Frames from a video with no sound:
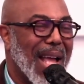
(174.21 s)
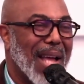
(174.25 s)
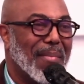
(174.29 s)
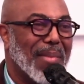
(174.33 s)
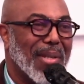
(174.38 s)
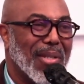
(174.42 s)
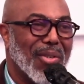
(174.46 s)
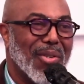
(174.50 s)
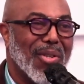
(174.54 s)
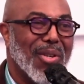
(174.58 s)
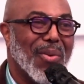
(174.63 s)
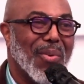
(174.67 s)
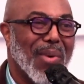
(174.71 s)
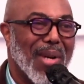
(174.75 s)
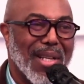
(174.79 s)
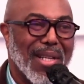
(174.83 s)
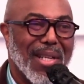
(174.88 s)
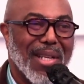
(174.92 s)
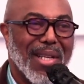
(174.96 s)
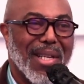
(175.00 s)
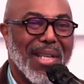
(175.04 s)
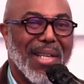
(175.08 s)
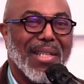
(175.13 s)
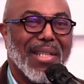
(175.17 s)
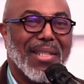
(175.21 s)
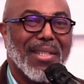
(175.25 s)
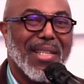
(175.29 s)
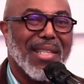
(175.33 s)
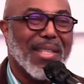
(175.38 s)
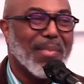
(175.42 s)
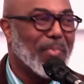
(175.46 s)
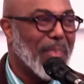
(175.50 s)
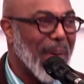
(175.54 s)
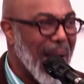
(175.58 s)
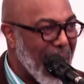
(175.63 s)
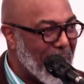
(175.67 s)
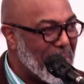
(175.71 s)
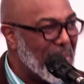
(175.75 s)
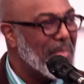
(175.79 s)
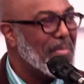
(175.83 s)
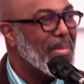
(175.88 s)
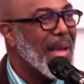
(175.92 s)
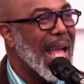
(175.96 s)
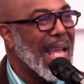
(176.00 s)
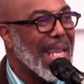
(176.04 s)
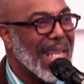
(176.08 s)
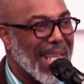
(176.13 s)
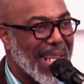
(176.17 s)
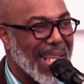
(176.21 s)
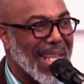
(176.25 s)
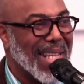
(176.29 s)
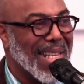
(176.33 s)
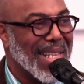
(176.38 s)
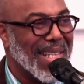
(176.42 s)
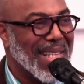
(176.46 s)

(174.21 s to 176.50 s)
But you know what? Just pop it back in.